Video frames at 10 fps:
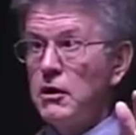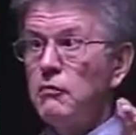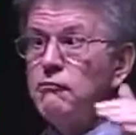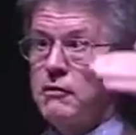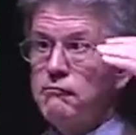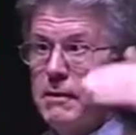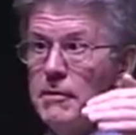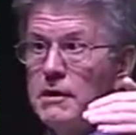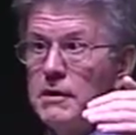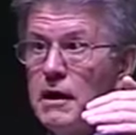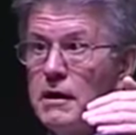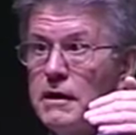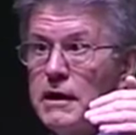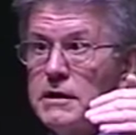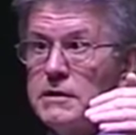where women are
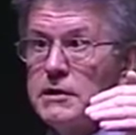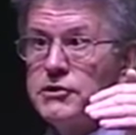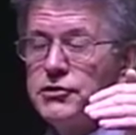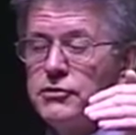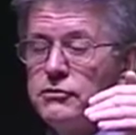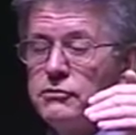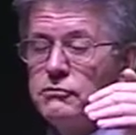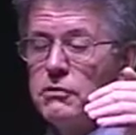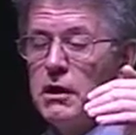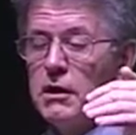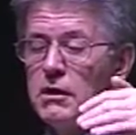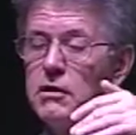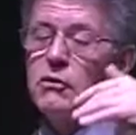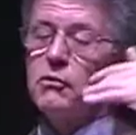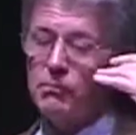likely
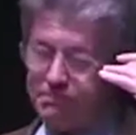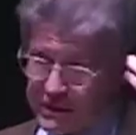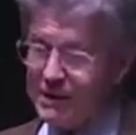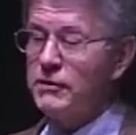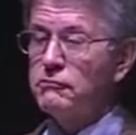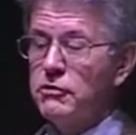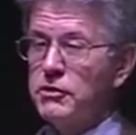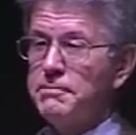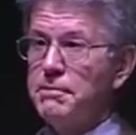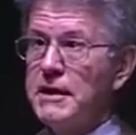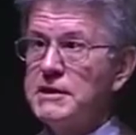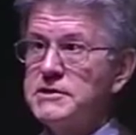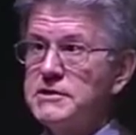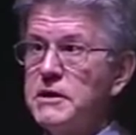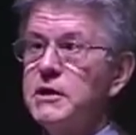to be in the
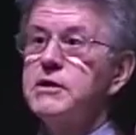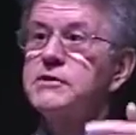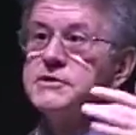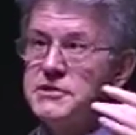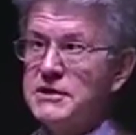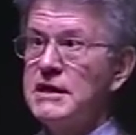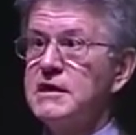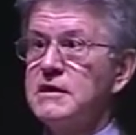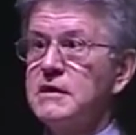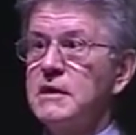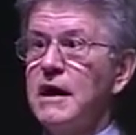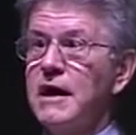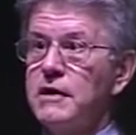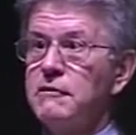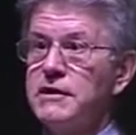workplace, to seek
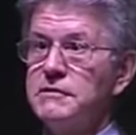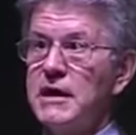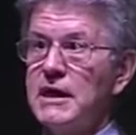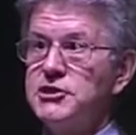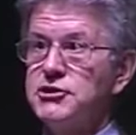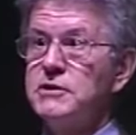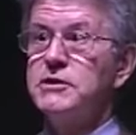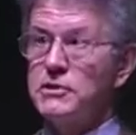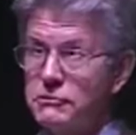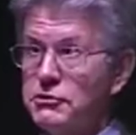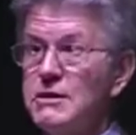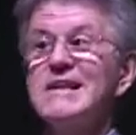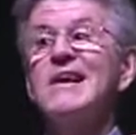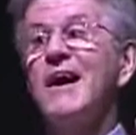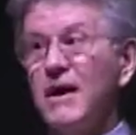higher education, usually
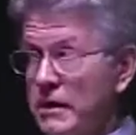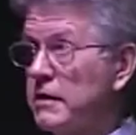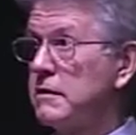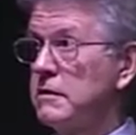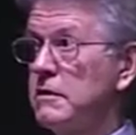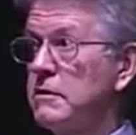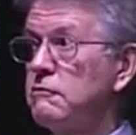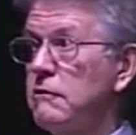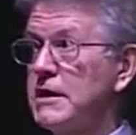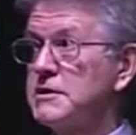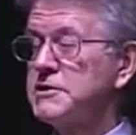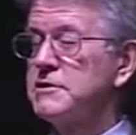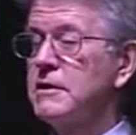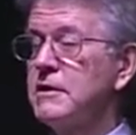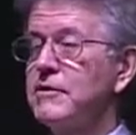at higher rates
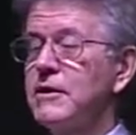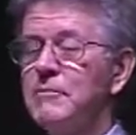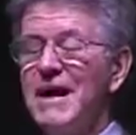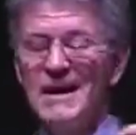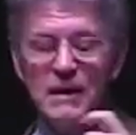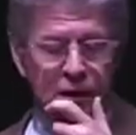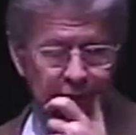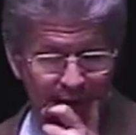than men.